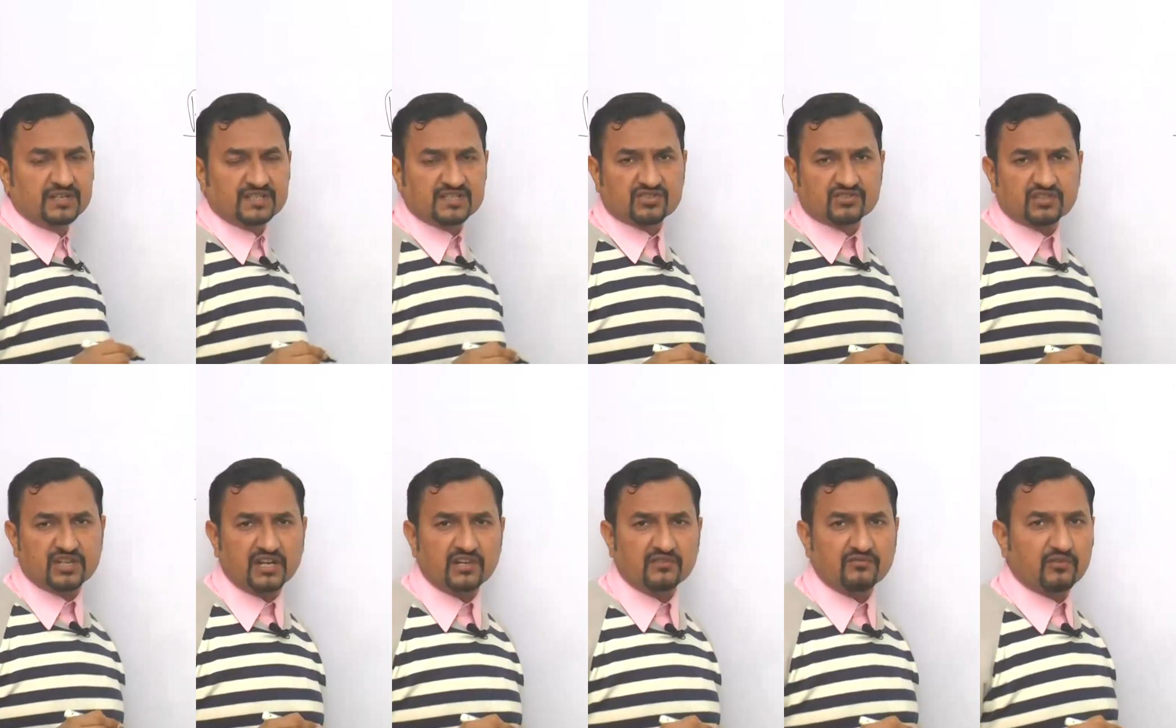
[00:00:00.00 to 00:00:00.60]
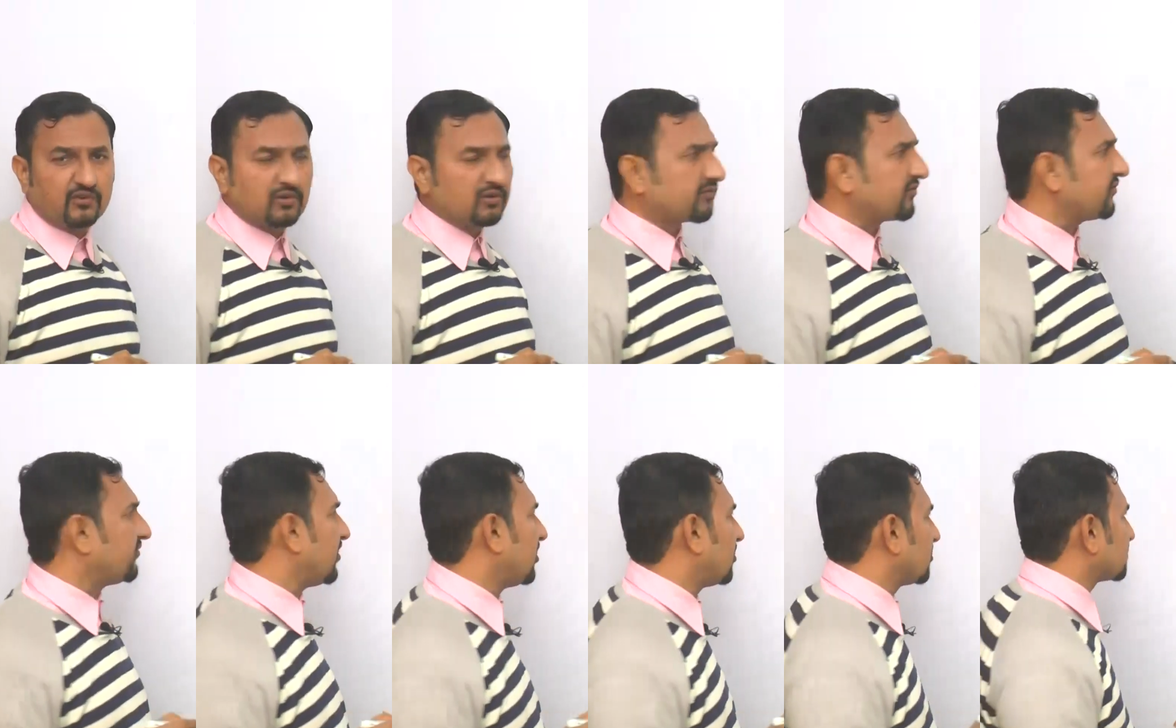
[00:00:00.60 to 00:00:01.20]
it stands for
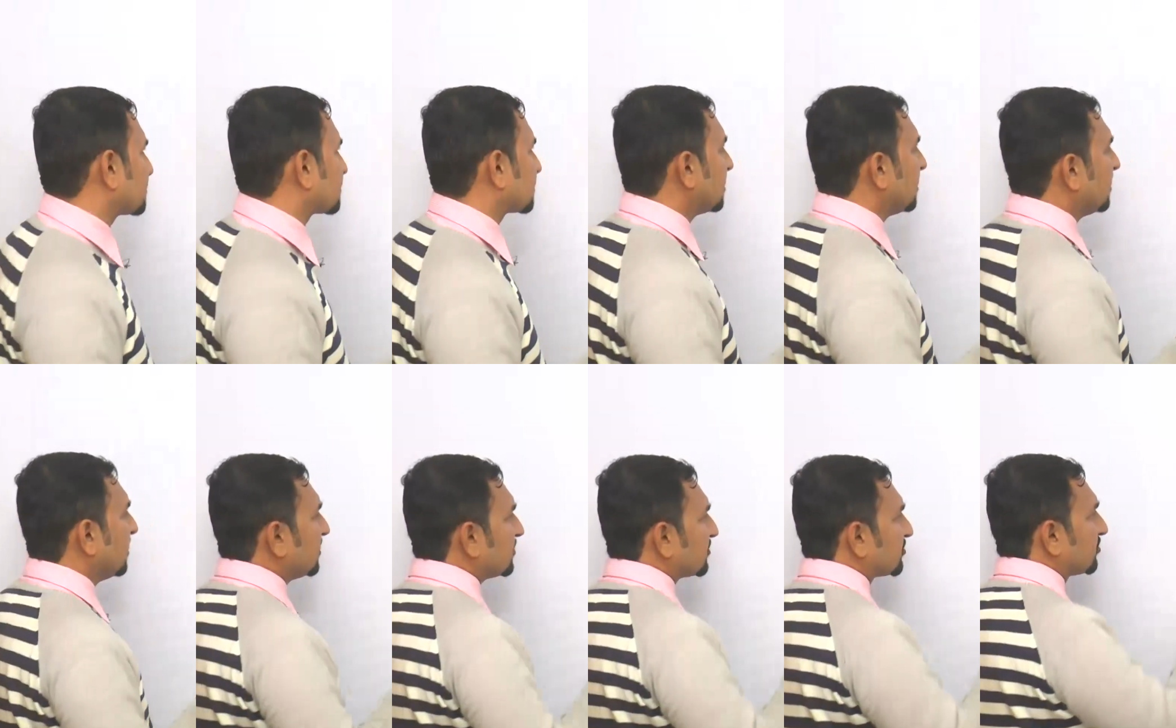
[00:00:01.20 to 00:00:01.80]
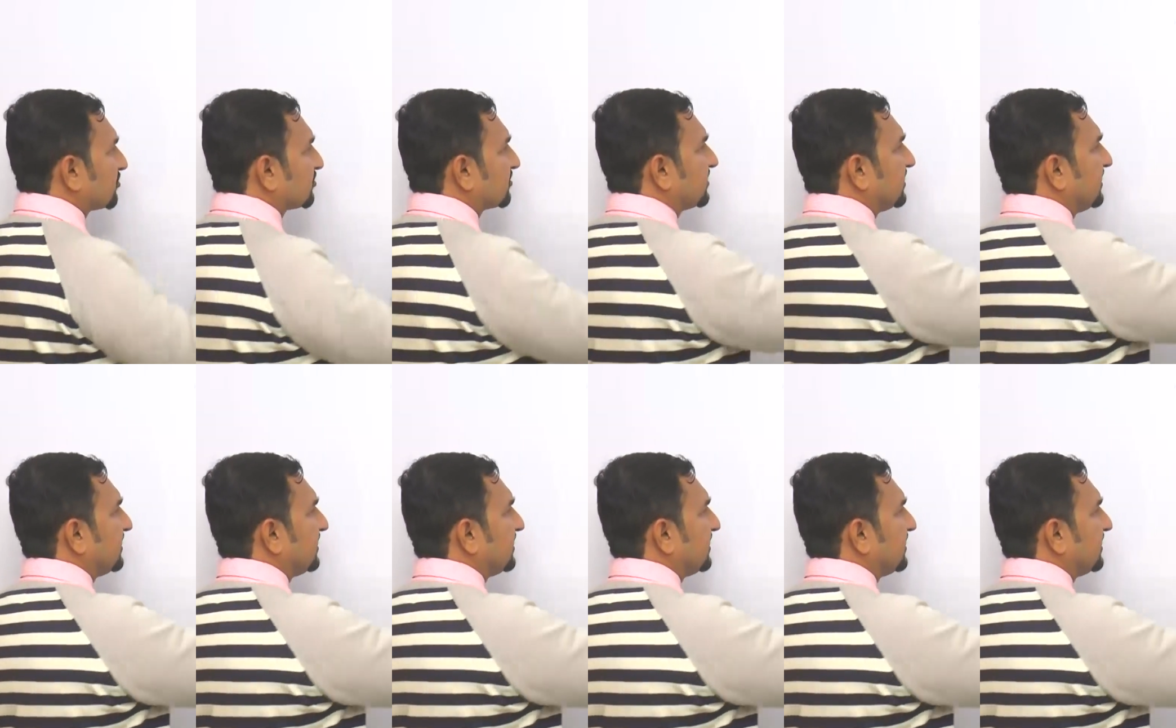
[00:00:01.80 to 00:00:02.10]
false. So